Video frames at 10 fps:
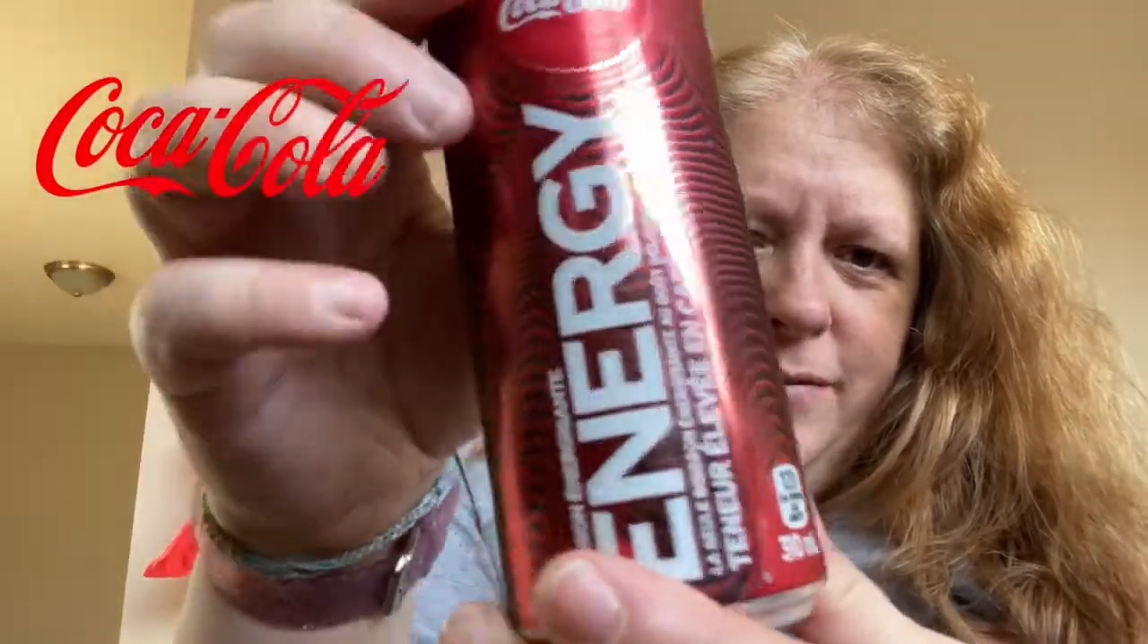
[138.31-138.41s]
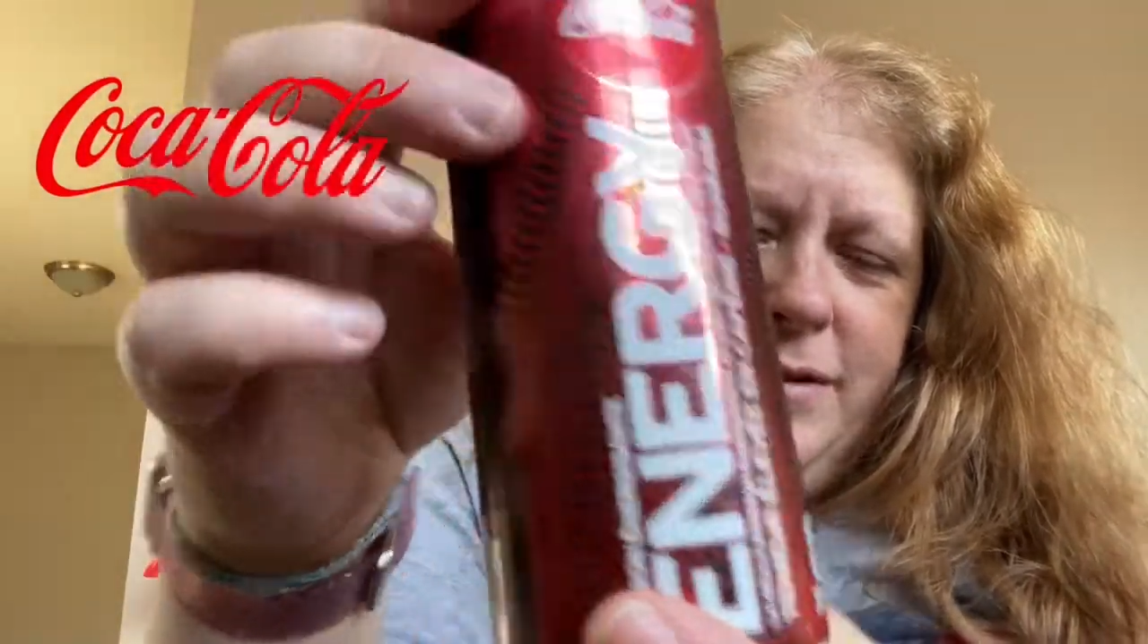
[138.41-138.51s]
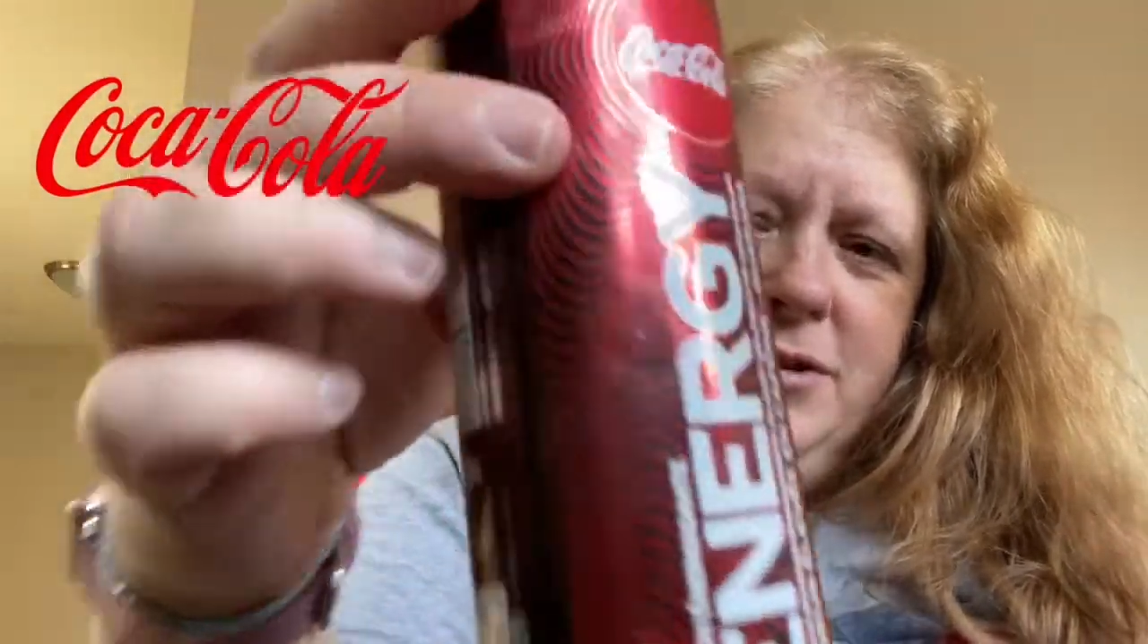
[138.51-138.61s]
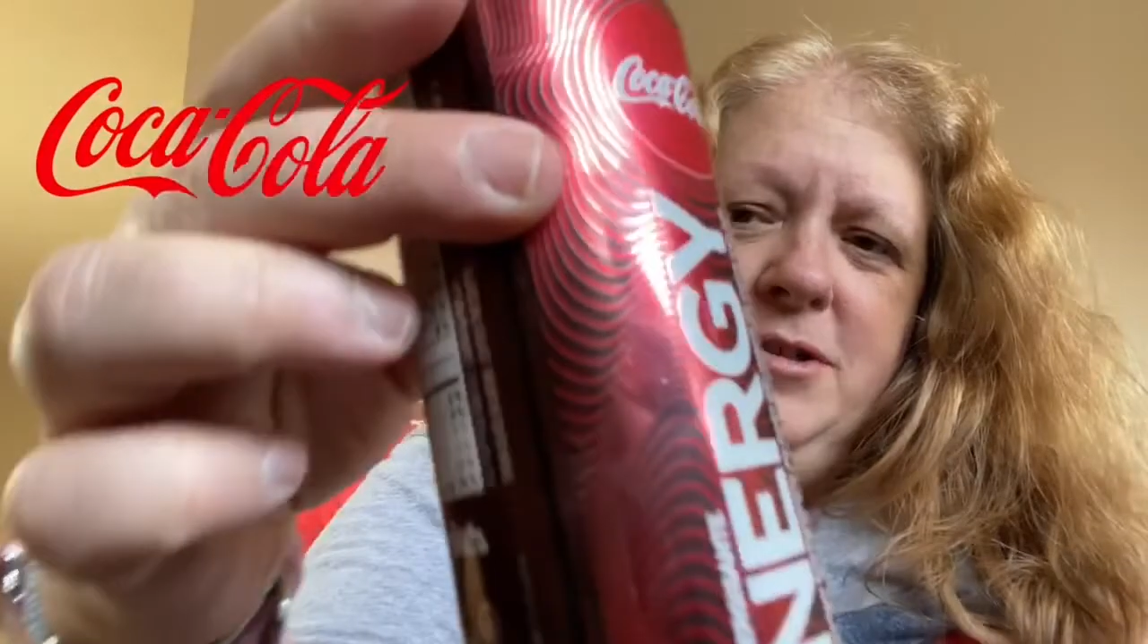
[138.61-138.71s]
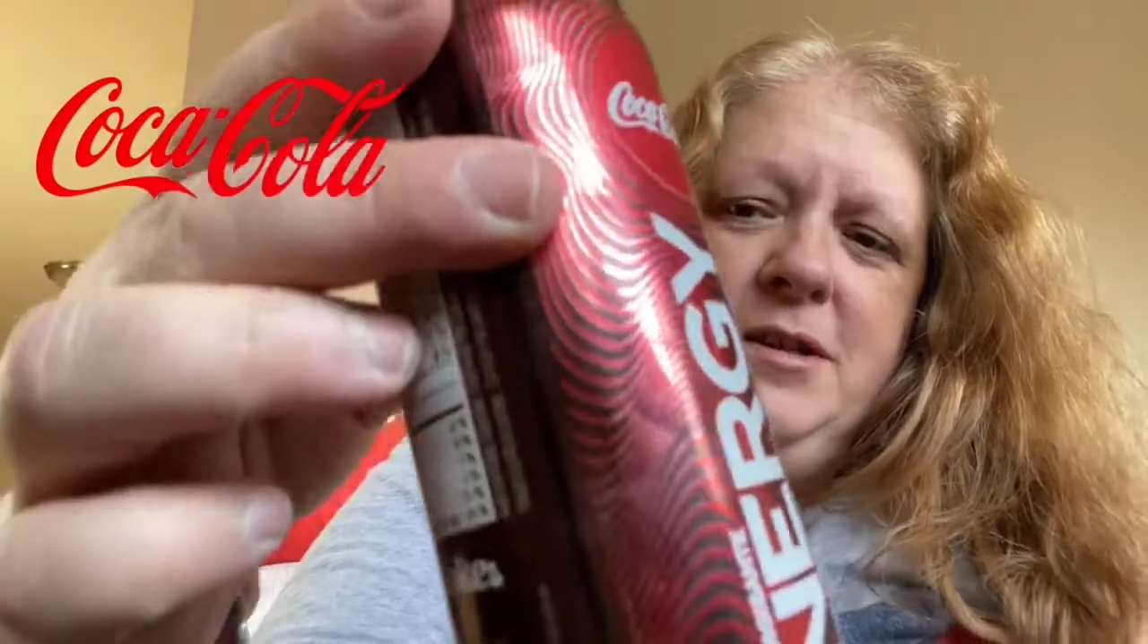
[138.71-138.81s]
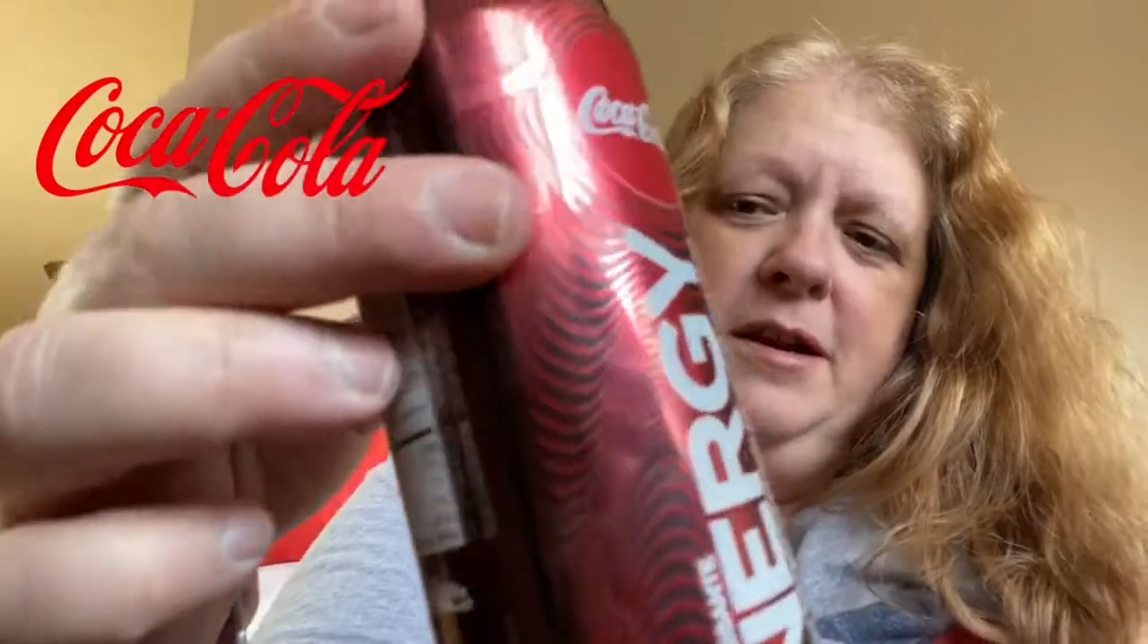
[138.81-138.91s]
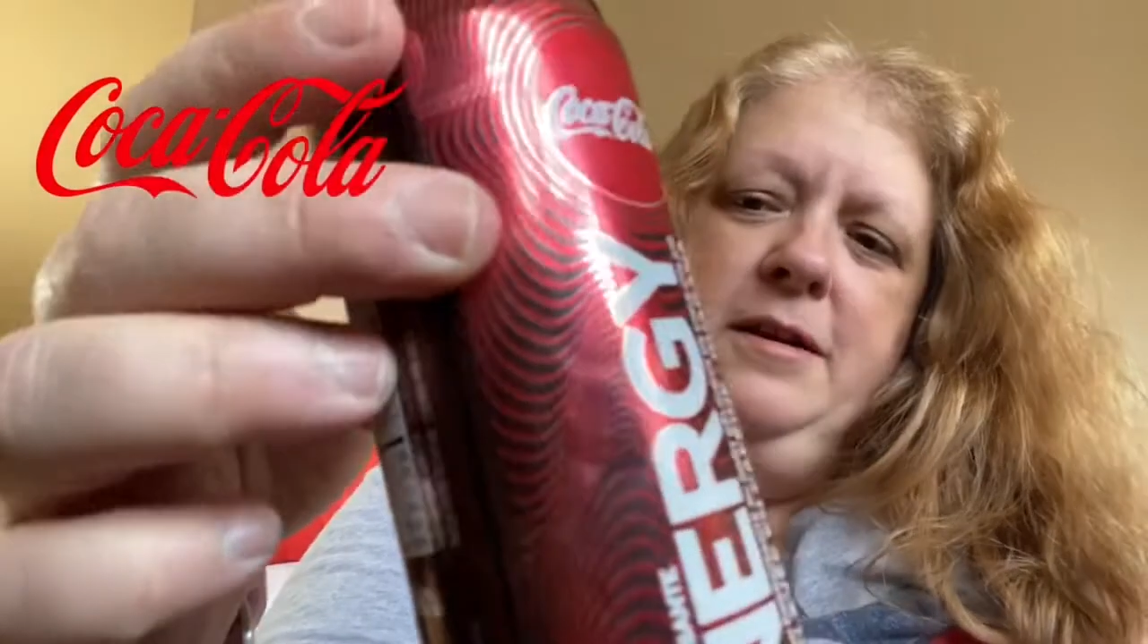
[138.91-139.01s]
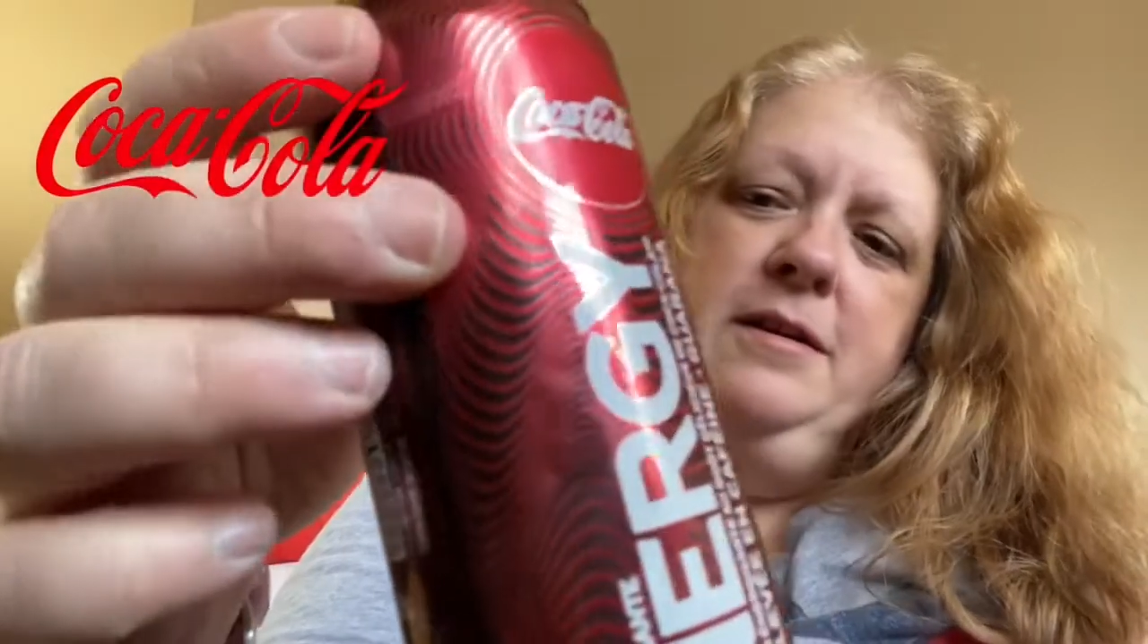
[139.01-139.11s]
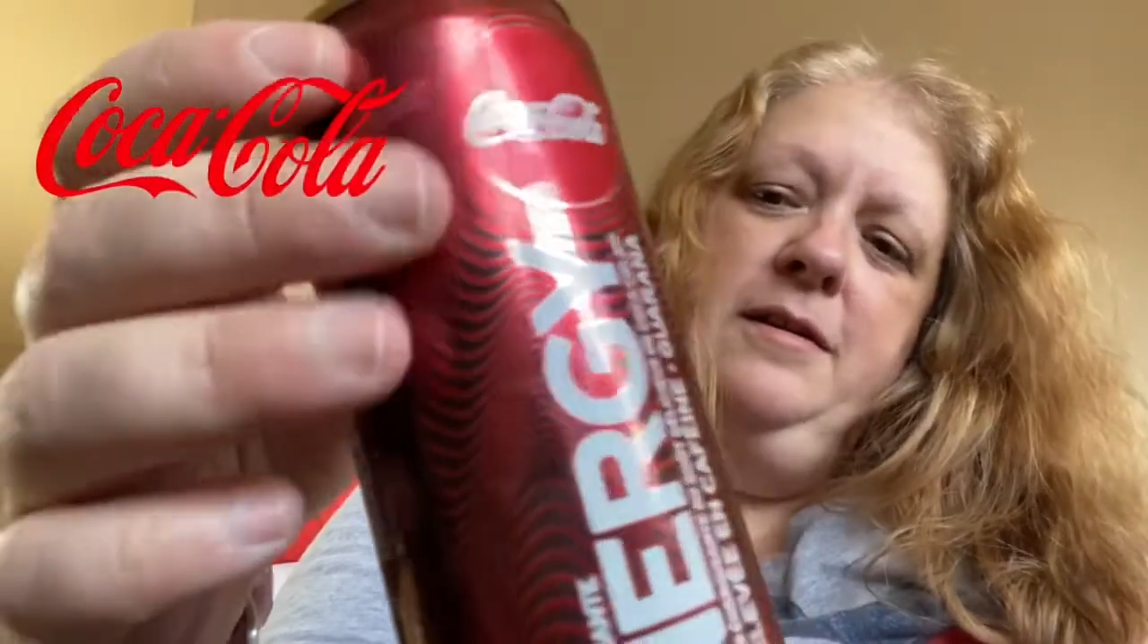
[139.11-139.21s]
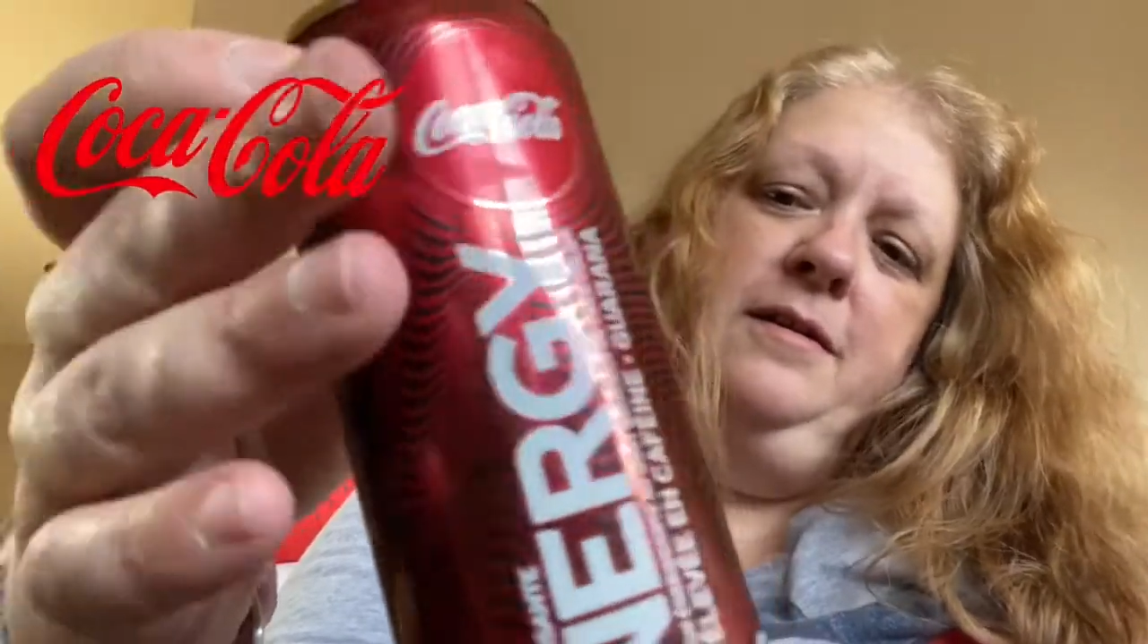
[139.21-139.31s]
French
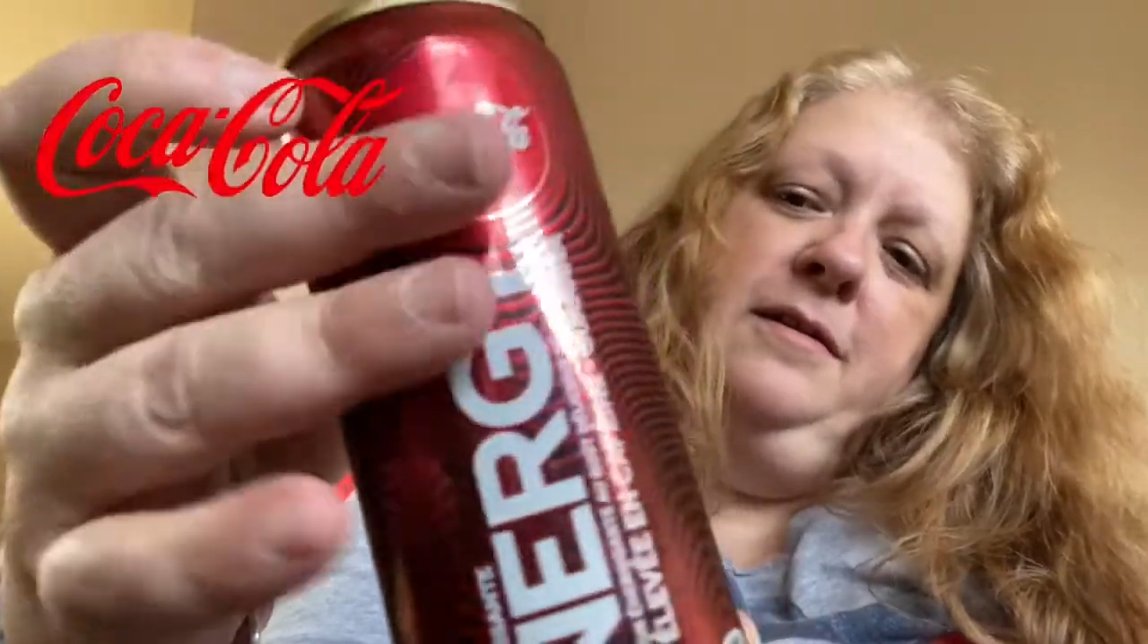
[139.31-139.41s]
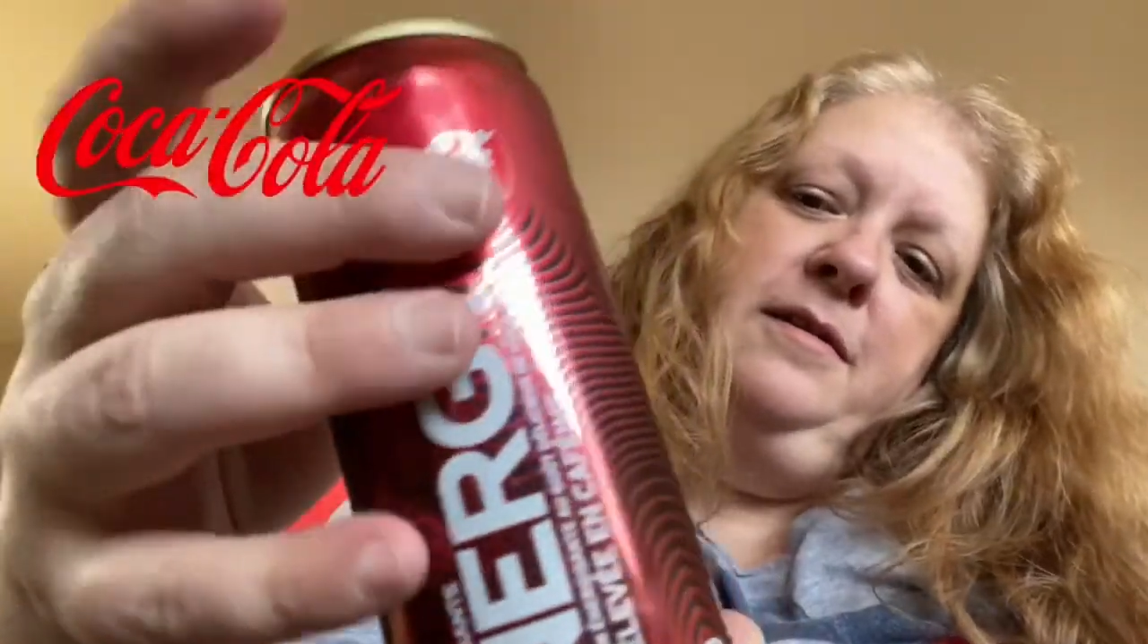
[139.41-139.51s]
side, huh?